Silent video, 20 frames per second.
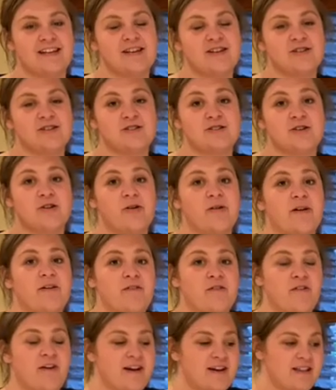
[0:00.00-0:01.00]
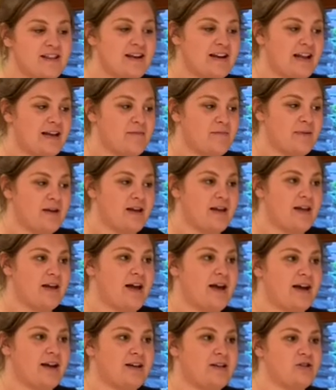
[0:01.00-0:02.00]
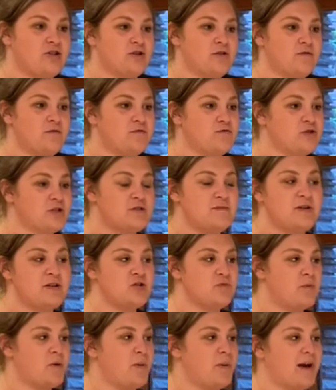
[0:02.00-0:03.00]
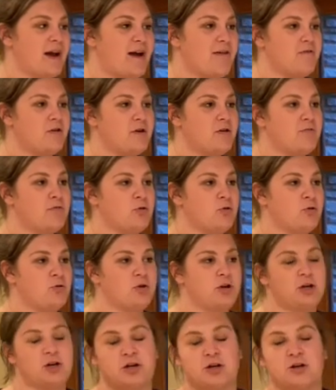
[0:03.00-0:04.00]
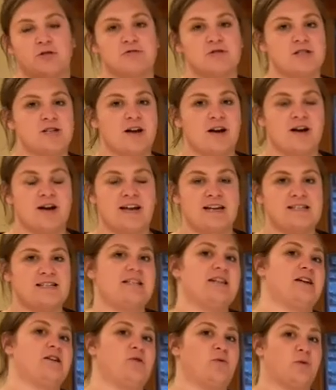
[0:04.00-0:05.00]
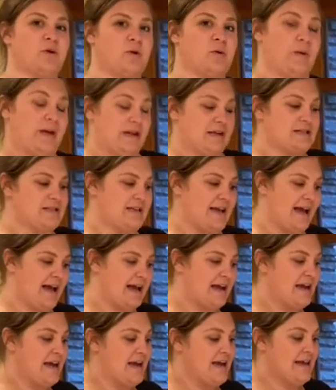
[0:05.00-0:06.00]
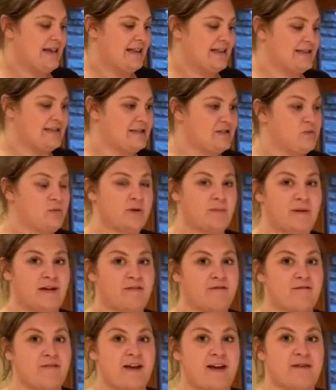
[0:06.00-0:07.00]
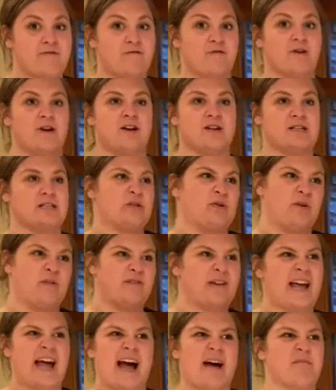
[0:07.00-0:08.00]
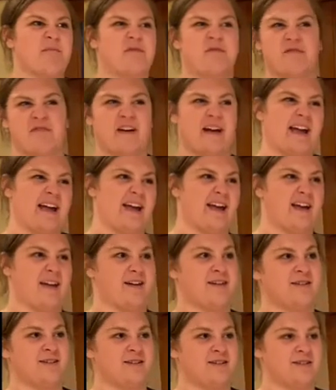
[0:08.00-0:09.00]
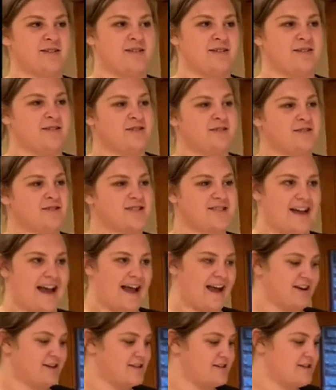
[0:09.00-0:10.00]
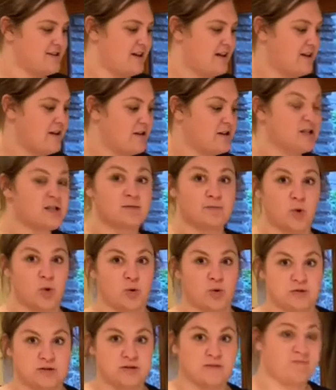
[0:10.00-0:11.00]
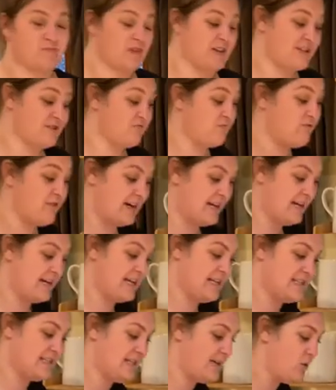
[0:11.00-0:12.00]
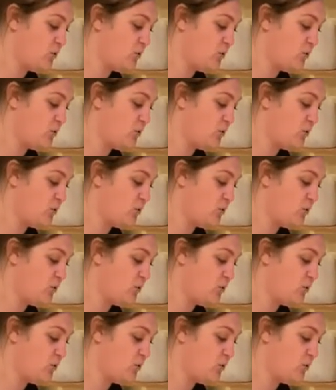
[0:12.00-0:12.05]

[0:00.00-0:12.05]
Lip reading: So if you're anything like me and you've just made your bow and arrow, or you're going to go stargazing and you want a quick snack, this is one of my favourite sort of campfire snacks, s'mores. These are really easy.